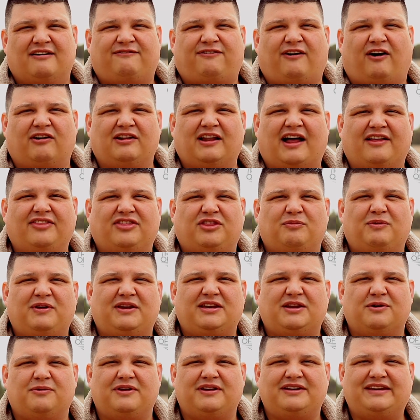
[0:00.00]
fall out the
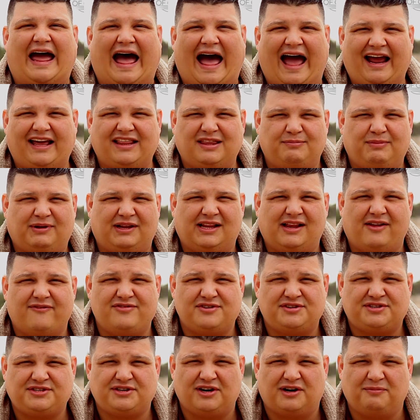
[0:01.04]
window and die in the middle of
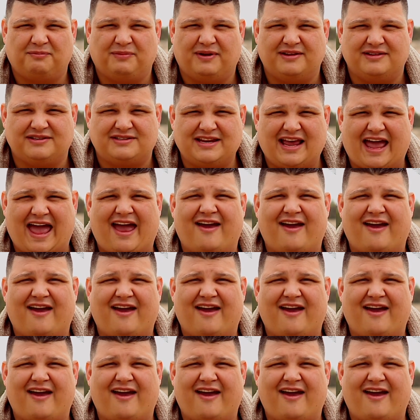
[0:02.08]
his sermons.